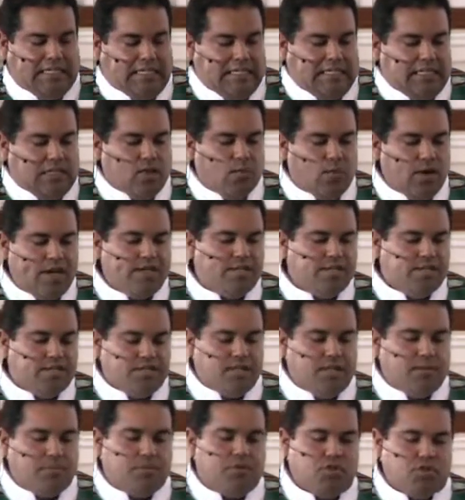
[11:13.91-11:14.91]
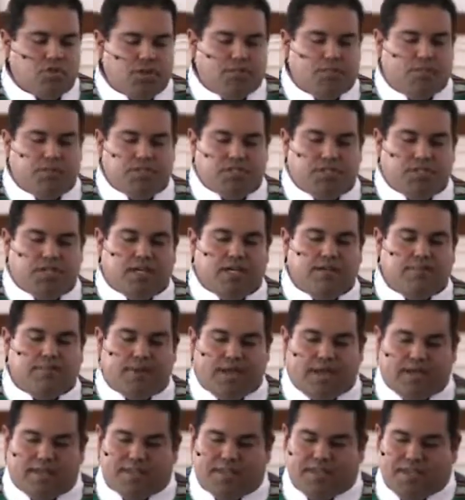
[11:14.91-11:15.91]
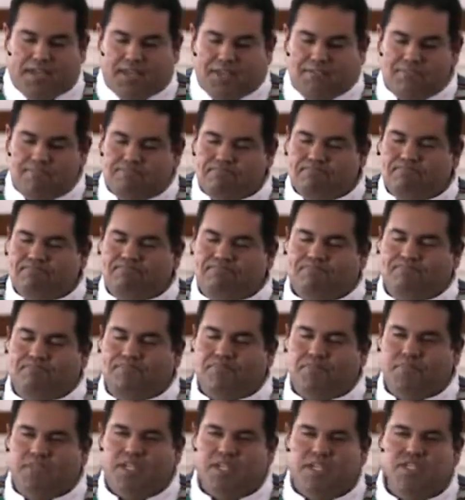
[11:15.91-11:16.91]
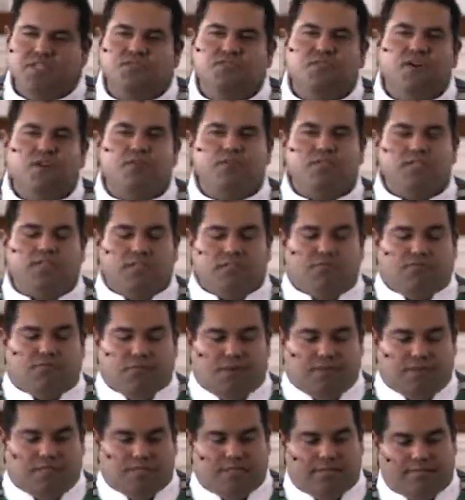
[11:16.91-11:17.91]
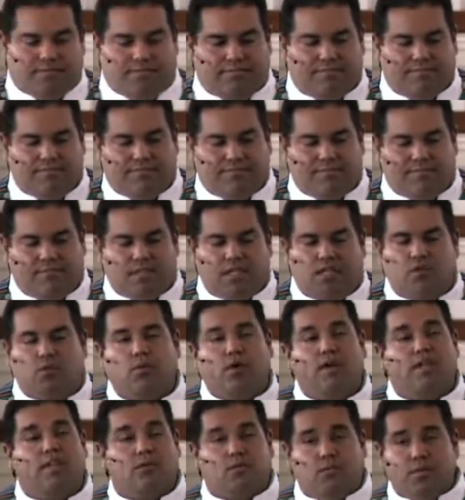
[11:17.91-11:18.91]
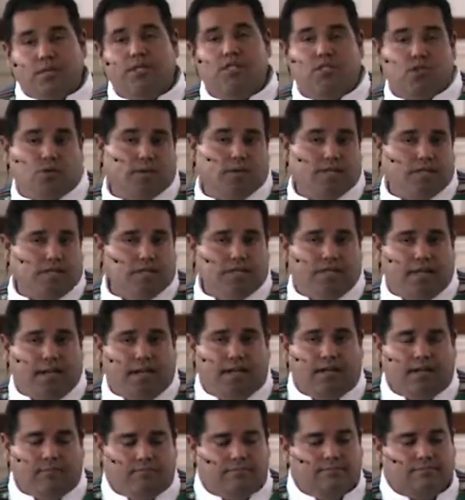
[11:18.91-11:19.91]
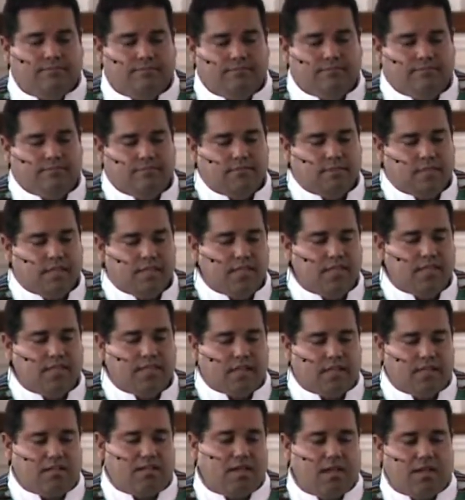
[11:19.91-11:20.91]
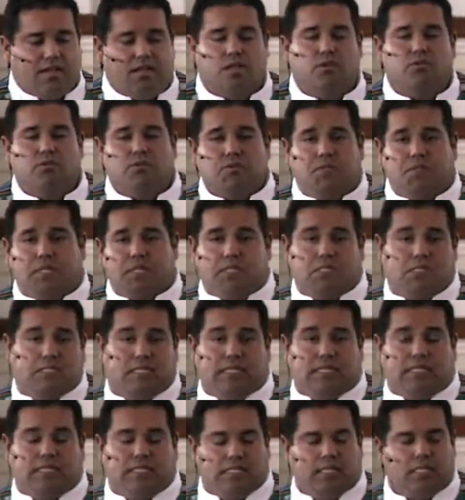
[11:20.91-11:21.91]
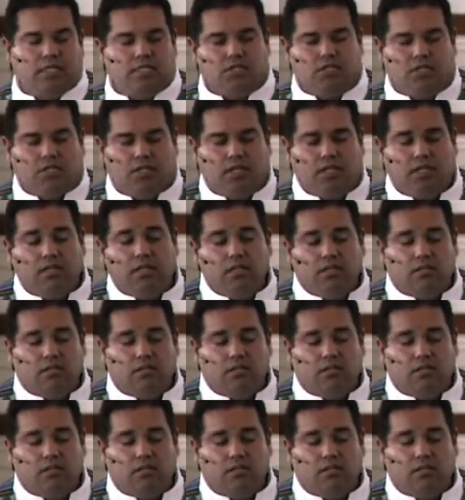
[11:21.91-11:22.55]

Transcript: The way discipleship was done back then is very different than the way that we do it today. I think that kind of goes without saying, actually.